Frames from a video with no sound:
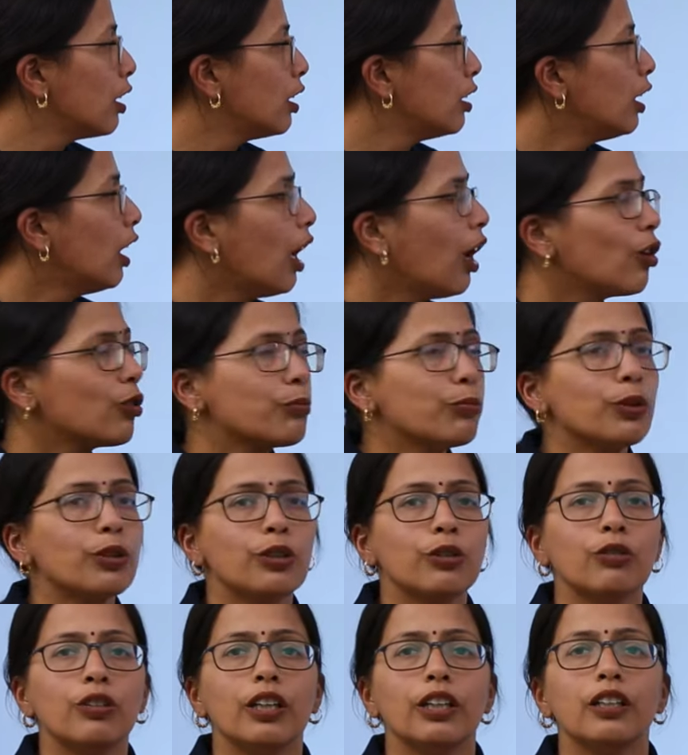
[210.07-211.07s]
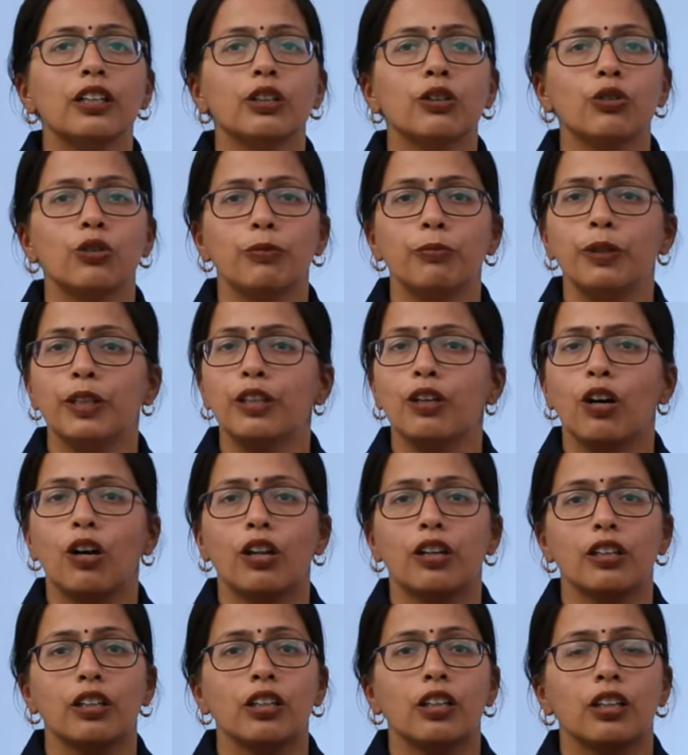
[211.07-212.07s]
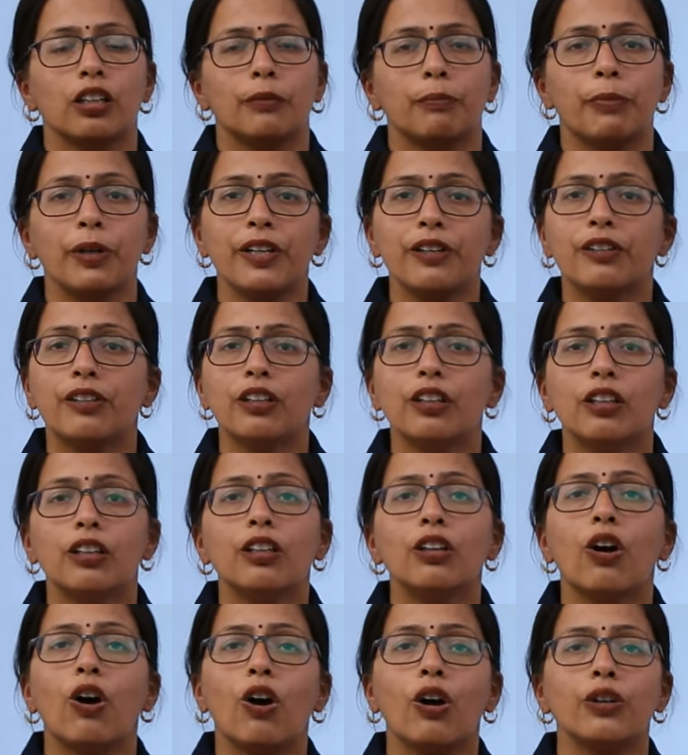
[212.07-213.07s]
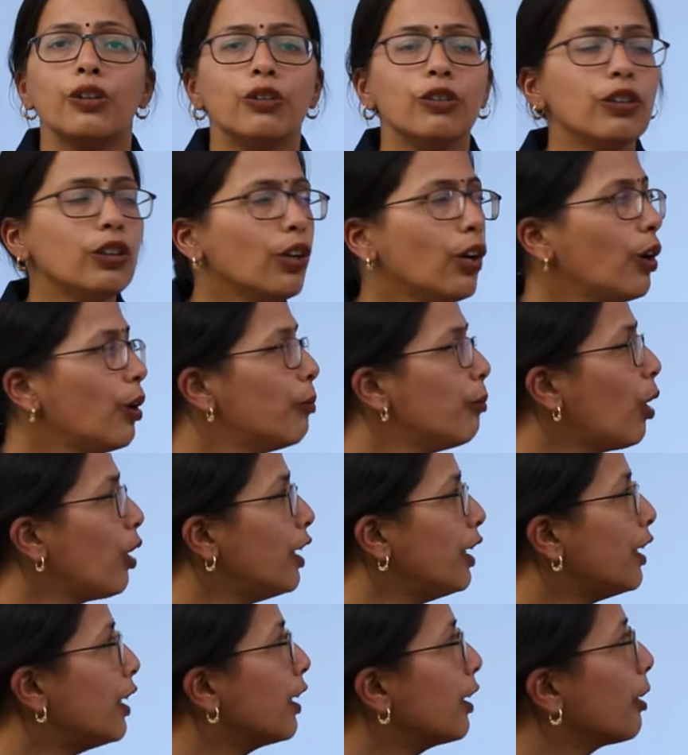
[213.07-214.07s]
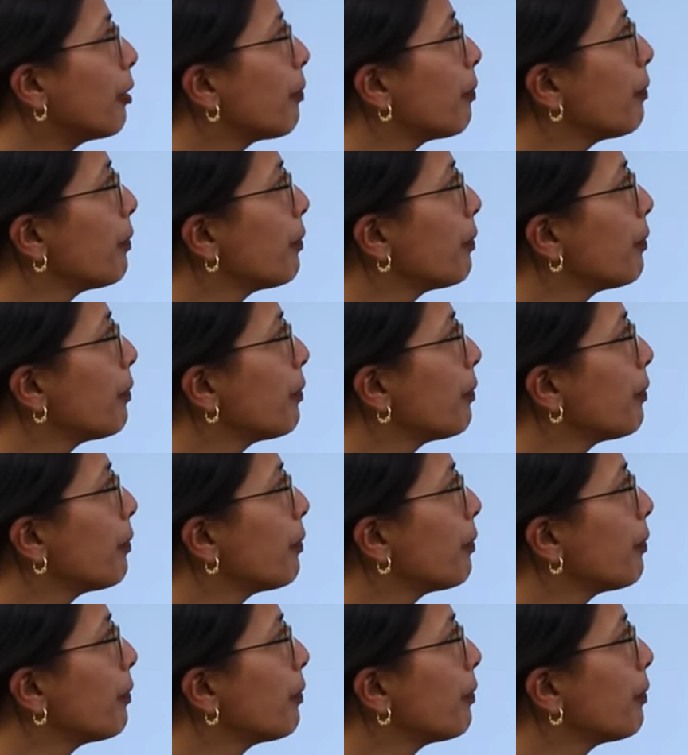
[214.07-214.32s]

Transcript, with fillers: The output unit could be your printer or your monitor.